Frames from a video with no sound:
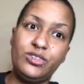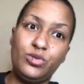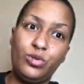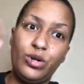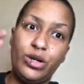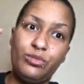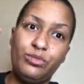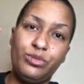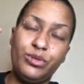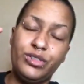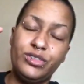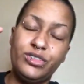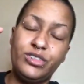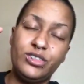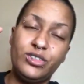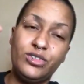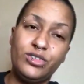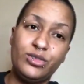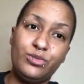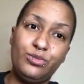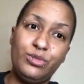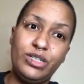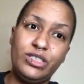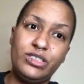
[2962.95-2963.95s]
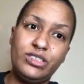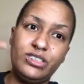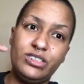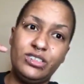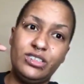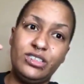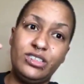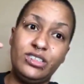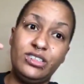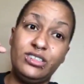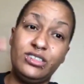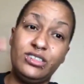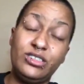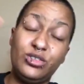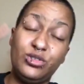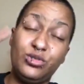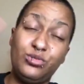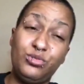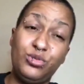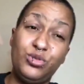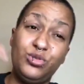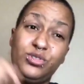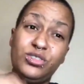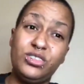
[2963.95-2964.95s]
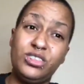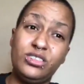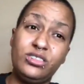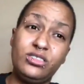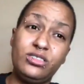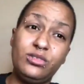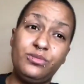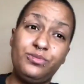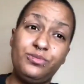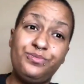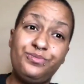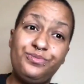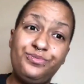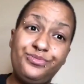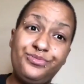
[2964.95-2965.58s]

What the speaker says: Your white blood cells basically is your immune system.